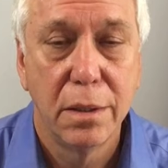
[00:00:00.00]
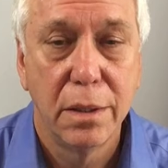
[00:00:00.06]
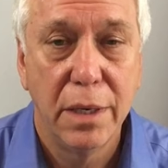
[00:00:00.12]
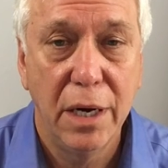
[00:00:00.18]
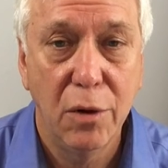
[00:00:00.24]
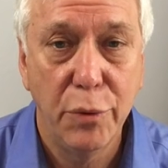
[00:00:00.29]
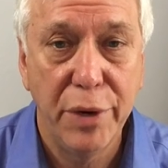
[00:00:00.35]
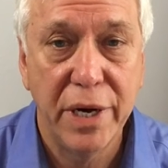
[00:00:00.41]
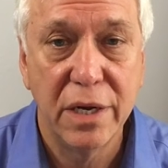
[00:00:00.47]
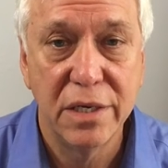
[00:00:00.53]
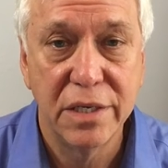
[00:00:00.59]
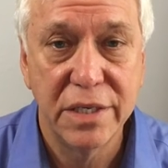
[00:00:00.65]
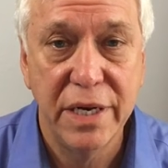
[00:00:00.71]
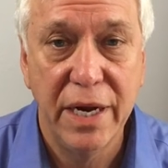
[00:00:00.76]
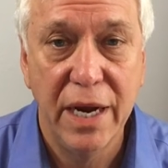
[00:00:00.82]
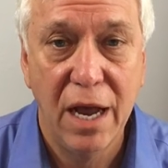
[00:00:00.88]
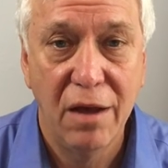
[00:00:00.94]
Here we can
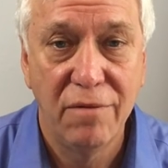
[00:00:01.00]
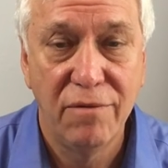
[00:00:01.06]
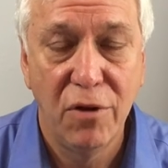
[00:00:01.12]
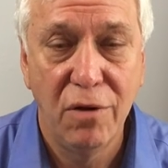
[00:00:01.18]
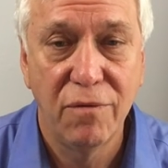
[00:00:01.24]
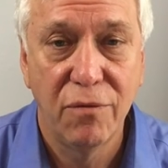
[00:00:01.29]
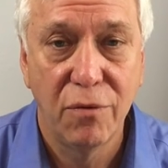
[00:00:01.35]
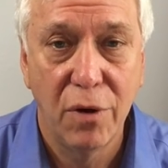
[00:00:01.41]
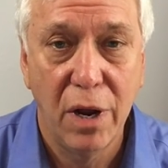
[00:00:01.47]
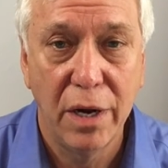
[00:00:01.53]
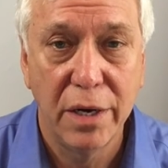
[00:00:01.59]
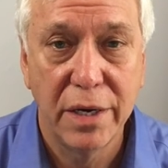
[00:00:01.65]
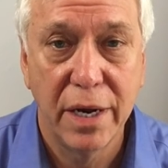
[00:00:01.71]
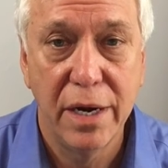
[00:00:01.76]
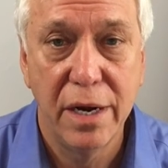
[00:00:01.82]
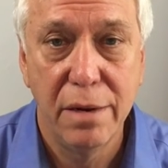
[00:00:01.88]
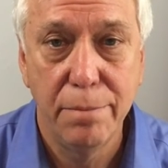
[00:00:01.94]
see how vote fraud
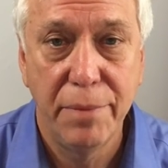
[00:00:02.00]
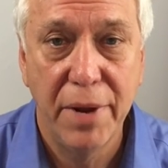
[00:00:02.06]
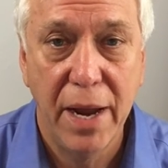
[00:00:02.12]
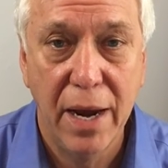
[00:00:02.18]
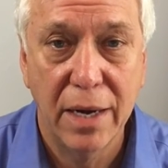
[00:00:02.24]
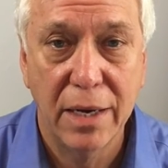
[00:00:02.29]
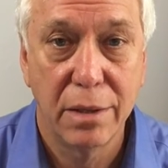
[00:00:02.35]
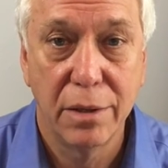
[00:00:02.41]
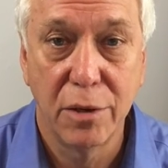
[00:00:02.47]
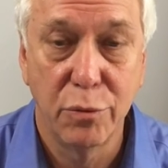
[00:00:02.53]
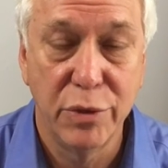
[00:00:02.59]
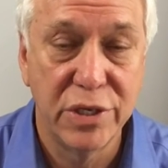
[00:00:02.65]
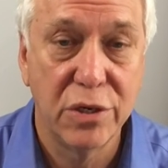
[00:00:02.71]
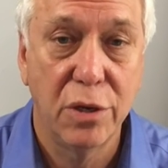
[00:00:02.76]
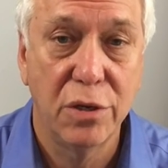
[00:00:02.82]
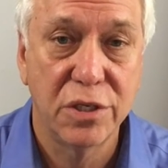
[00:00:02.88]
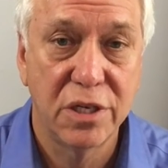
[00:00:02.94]
can impact the
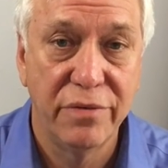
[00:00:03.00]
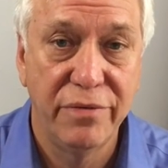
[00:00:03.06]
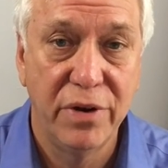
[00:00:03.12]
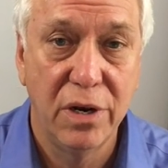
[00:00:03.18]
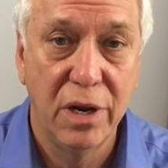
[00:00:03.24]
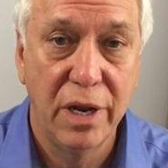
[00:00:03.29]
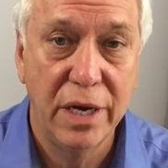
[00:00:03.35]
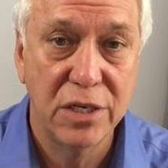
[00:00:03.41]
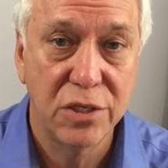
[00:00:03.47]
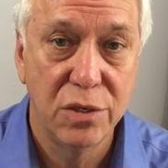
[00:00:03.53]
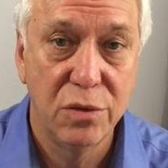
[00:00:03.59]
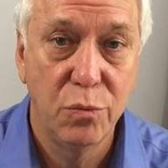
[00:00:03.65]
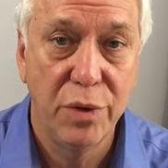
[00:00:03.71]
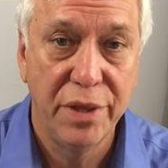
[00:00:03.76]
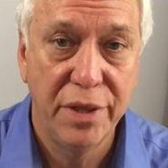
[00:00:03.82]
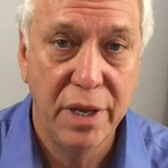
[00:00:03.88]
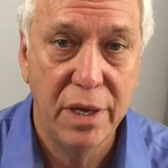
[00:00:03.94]
results of an election
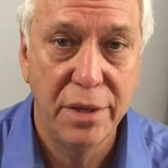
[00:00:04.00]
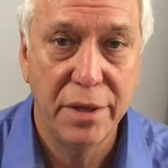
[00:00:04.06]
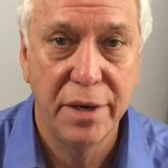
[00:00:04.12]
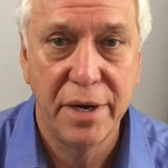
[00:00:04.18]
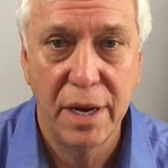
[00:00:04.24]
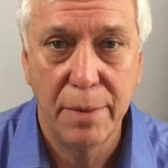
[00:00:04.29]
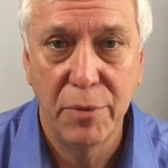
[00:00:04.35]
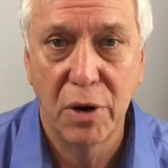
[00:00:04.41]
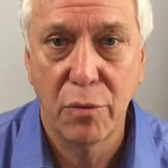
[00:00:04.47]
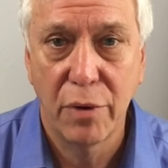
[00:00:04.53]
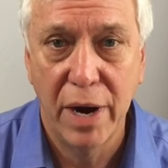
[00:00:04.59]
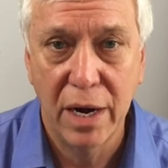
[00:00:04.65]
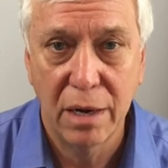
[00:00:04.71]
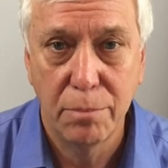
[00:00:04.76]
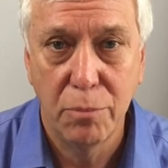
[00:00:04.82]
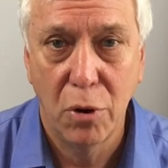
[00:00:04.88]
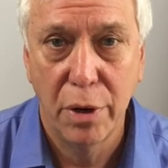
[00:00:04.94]
within the
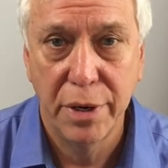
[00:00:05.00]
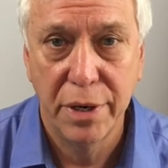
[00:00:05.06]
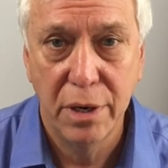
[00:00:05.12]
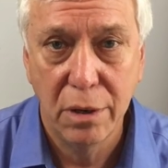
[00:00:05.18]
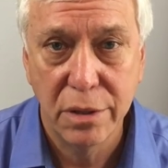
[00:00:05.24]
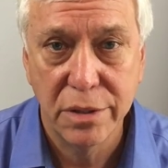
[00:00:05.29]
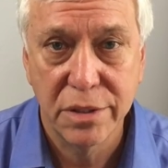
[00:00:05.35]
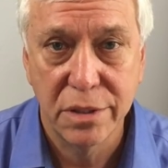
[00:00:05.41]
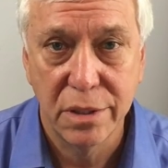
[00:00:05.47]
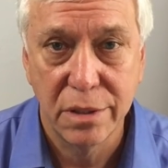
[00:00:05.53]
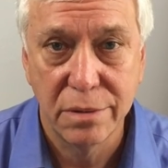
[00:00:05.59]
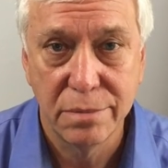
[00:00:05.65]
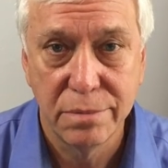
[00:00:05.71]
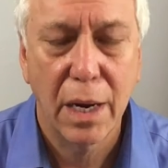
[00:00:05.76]
Democratic Party also.